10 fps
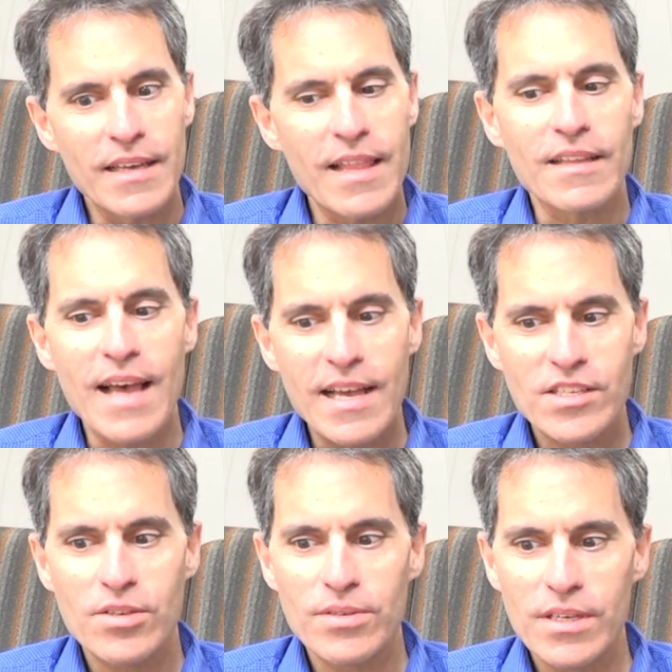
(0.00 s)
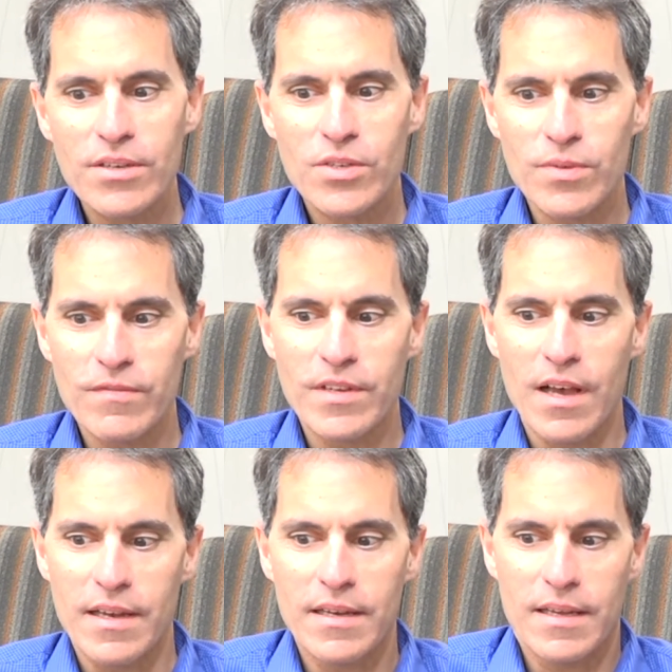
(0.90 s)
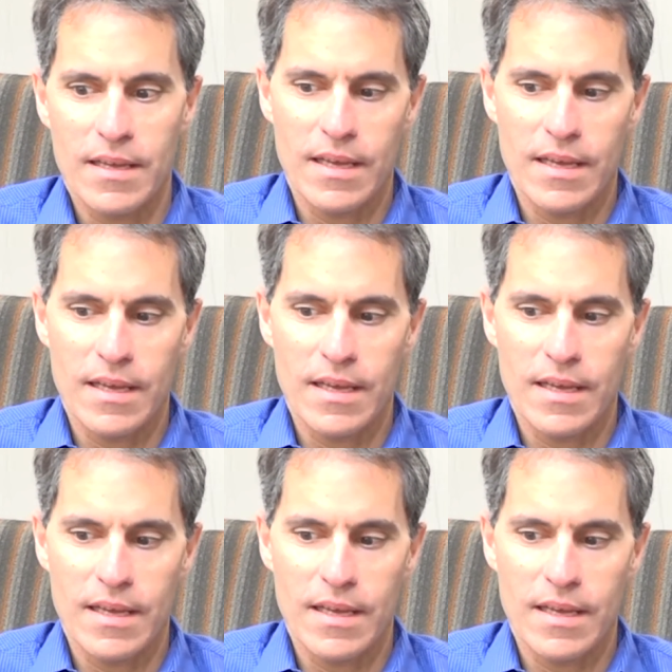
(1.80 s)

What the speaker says: Yeah, the last 2 years we've done,